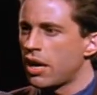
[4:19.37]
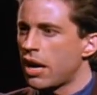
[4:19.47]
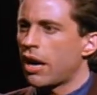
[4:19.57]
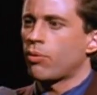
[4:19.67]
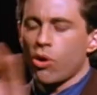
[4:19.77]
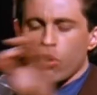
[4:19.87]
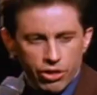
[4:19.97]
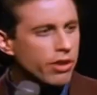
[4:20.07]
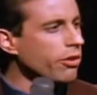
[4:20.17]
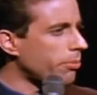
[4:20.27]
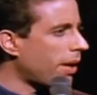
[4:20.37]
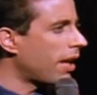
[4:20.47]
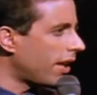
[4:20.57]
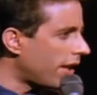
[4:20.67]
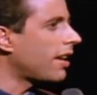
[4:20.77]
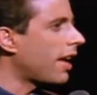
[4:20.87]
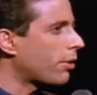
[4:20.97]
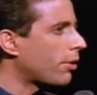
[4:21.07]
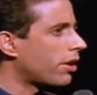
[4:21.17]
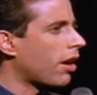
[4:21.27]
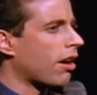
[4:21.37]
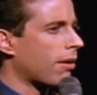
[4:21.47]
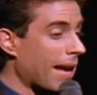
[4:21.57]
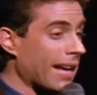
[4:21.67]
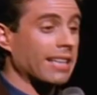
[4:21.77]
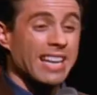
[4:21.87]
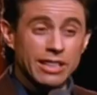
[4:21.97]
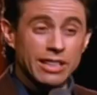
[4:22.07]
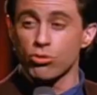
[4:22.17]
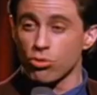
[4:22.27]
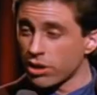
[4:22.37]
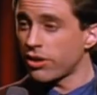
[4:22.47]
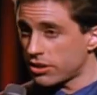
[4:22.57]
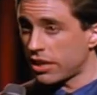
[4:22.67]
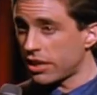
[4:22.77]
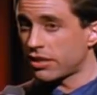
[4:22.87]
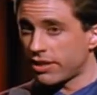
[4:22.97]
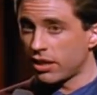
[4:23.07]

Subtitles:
from watching one of Seinfeld's stand-up routines in his sitcom.